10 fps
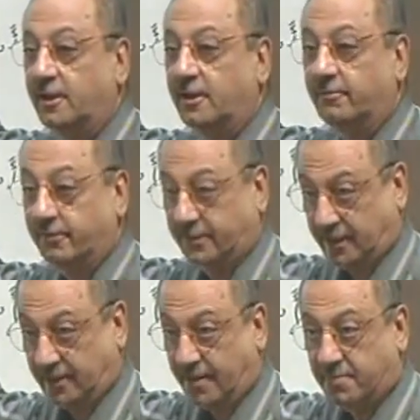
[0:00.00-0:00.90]
with a
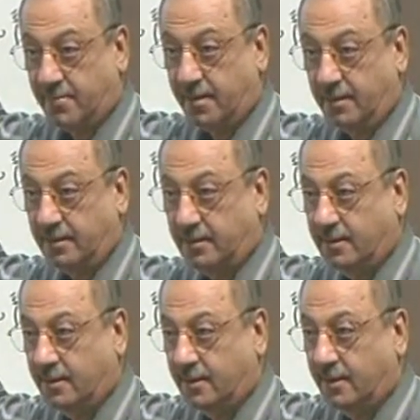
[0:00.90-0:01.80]
dhamma,
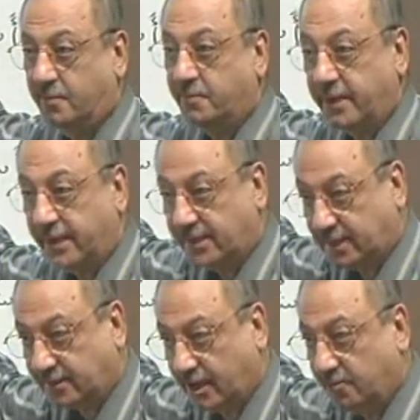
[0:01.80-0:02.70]
be it a
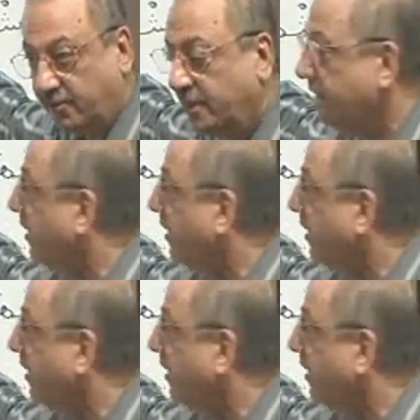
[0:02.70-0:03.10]
tanween